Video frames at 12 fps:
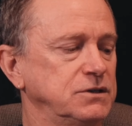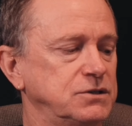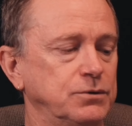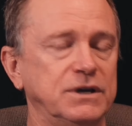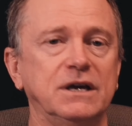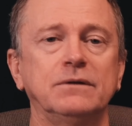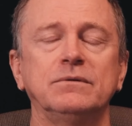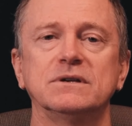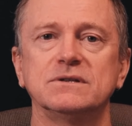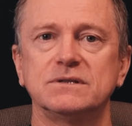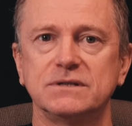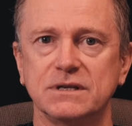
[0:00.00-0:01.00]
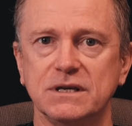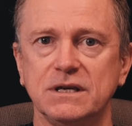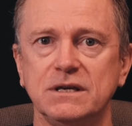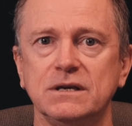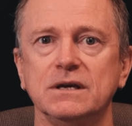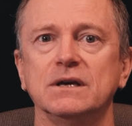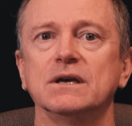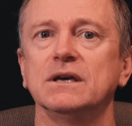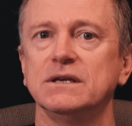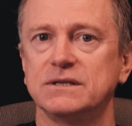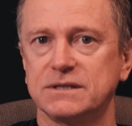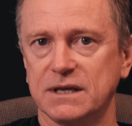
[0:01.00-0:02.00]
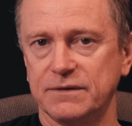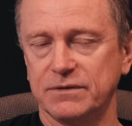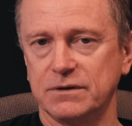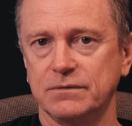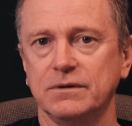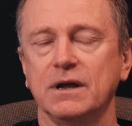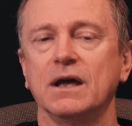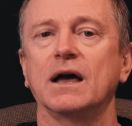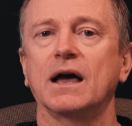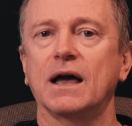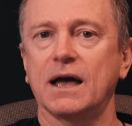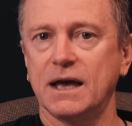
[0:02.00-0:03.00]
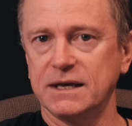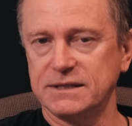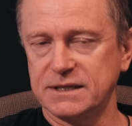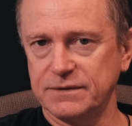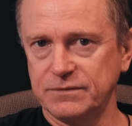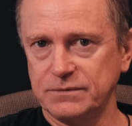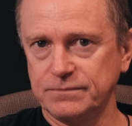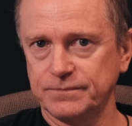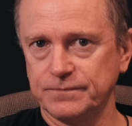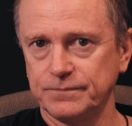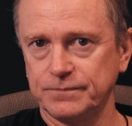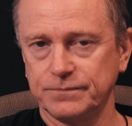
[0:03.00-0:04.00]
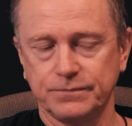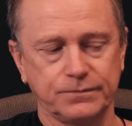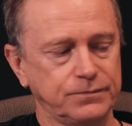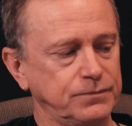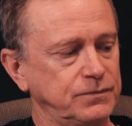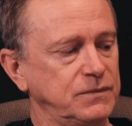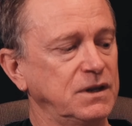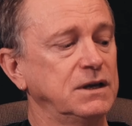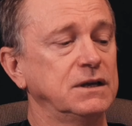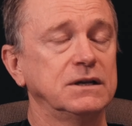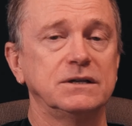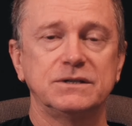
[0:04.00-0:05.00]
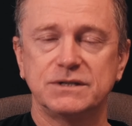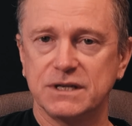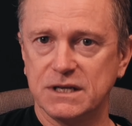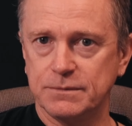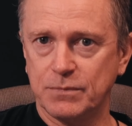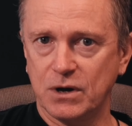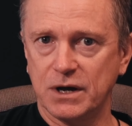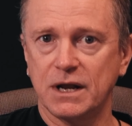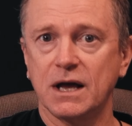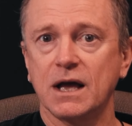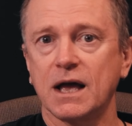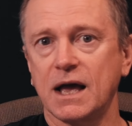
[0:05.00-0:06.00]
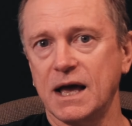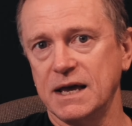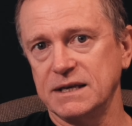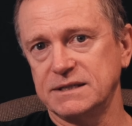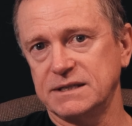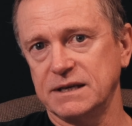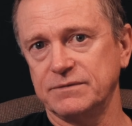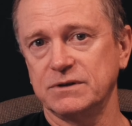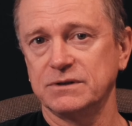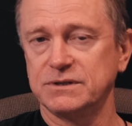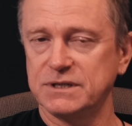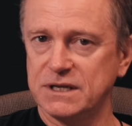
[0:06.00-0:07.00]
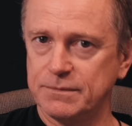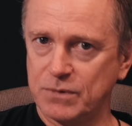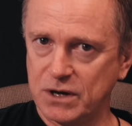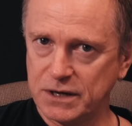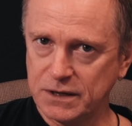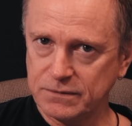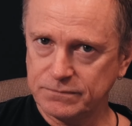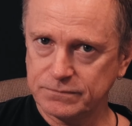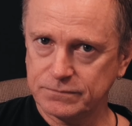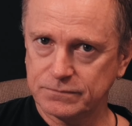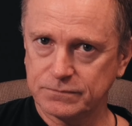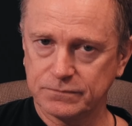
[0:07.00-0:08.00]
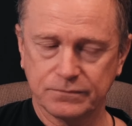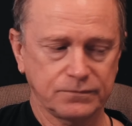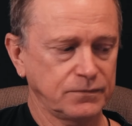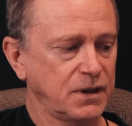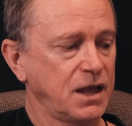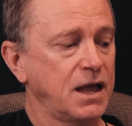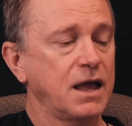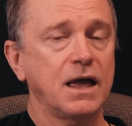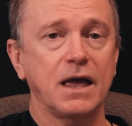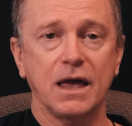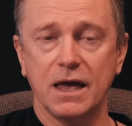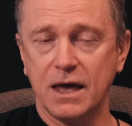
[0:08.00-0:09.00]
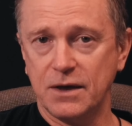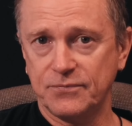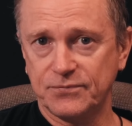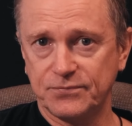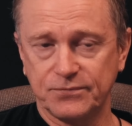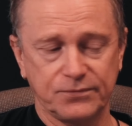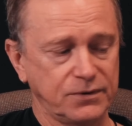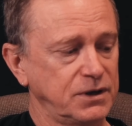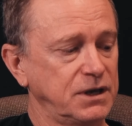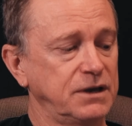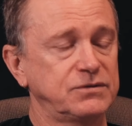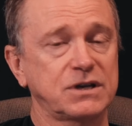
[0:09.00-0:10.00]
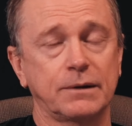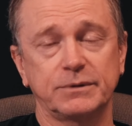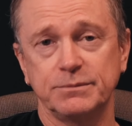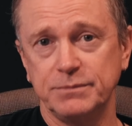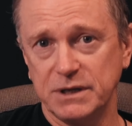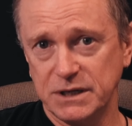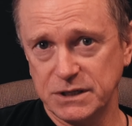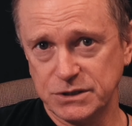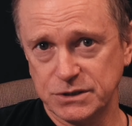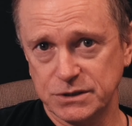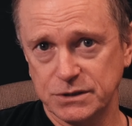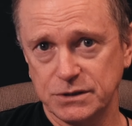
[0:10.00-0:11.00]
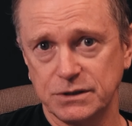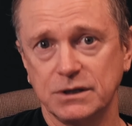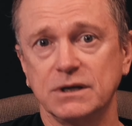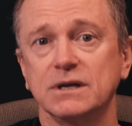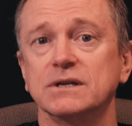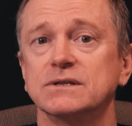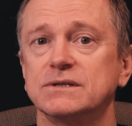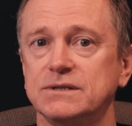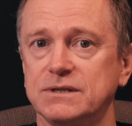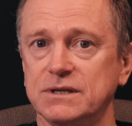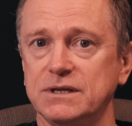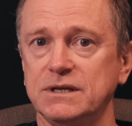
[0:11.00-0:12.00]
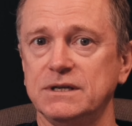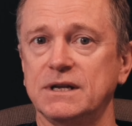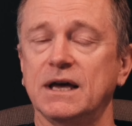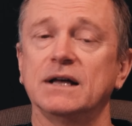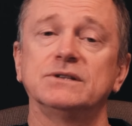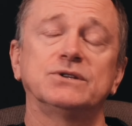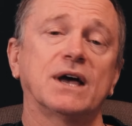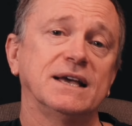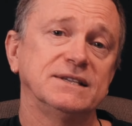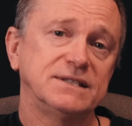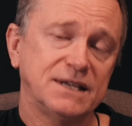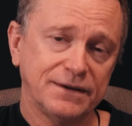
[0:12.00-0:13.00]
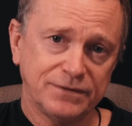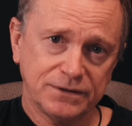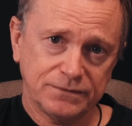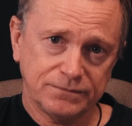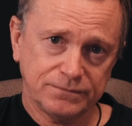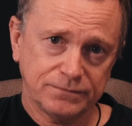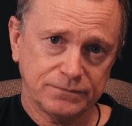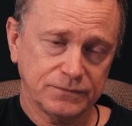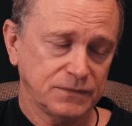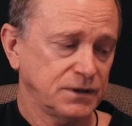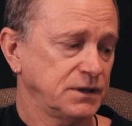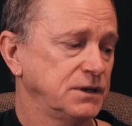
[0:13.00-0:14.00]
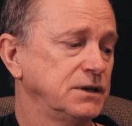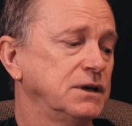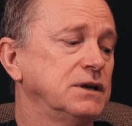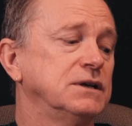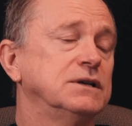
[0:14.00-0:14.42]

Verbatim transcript: So again, C, E7, A7, D minor, A7, D minor, F, F sharp diminished, C down to A7,